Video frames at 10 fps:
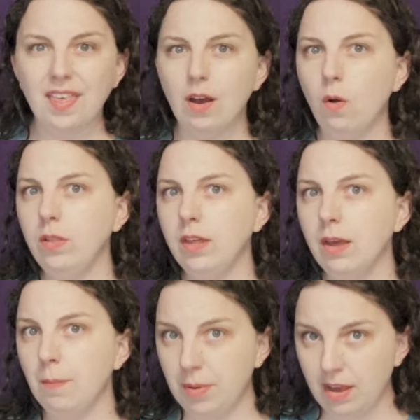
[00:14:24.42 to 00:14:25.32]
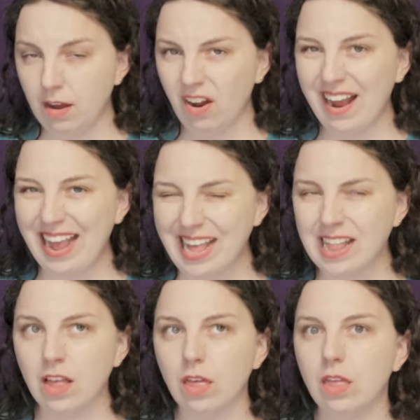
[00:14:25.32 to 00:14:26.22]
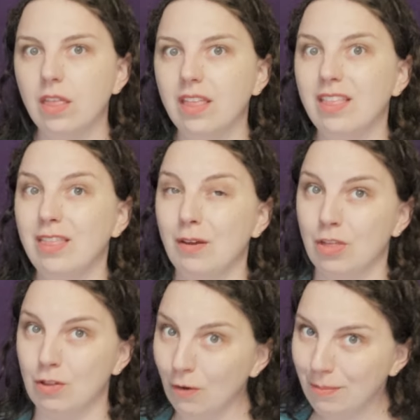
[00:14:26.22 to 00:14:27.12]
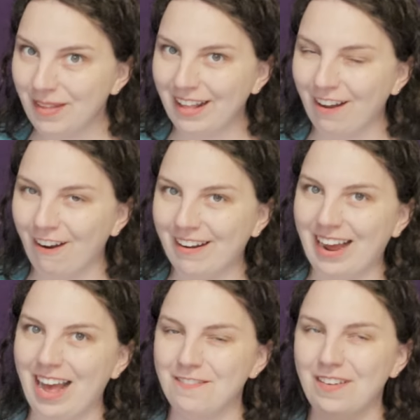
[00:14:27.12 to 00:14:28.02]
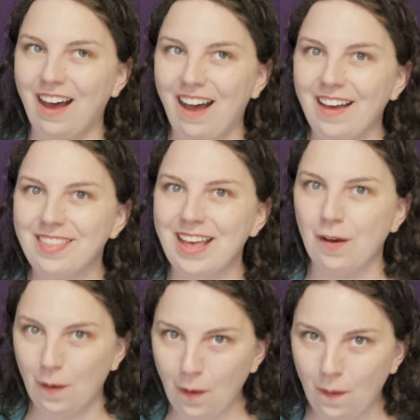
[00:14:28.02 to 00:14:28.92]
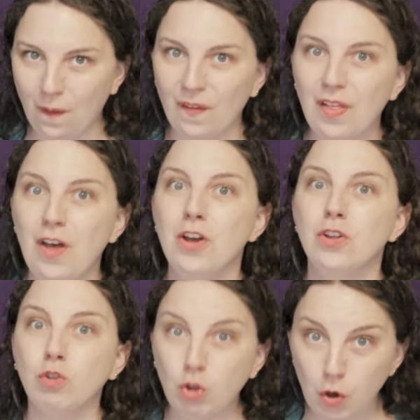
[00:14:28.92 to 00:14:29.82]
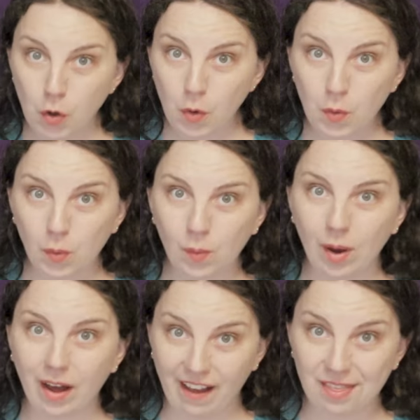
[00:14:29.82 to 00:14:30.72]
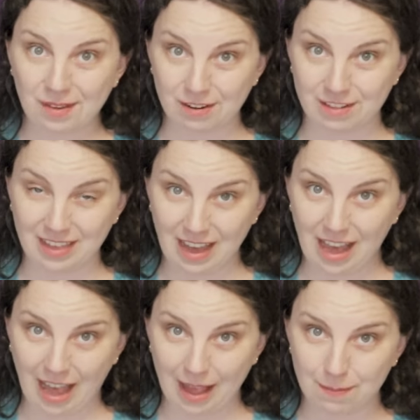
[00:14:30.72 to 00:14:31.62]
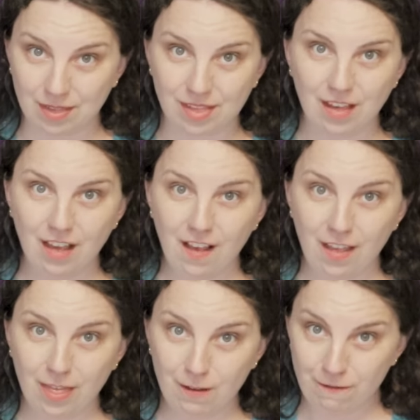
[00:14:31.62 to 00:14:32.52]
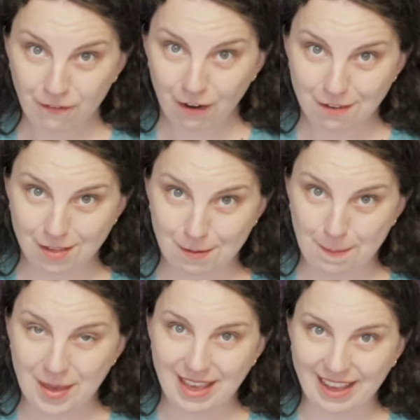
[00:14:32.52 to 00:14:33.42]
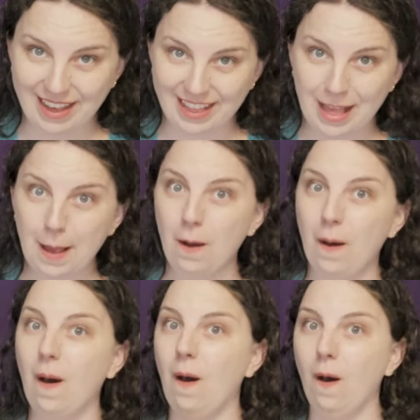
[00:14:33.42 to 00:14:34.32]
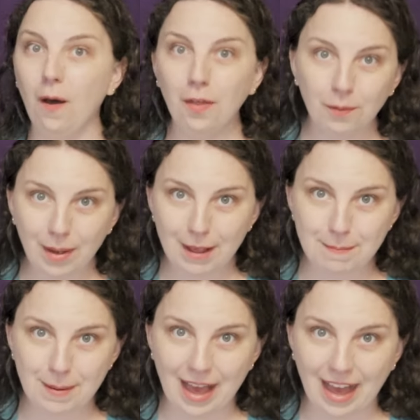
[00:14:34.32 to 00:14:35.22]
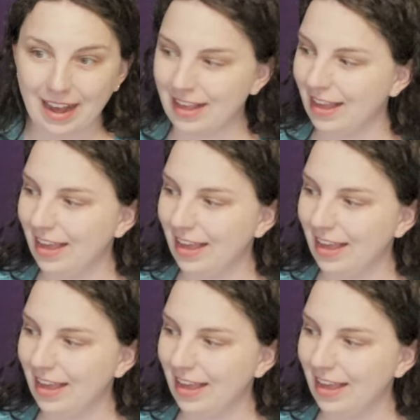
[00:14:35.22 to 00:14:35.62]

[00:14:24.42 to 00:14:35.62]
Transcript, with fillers: they only appear in the Stormlight Archive on a whole two other times. The first being all the way back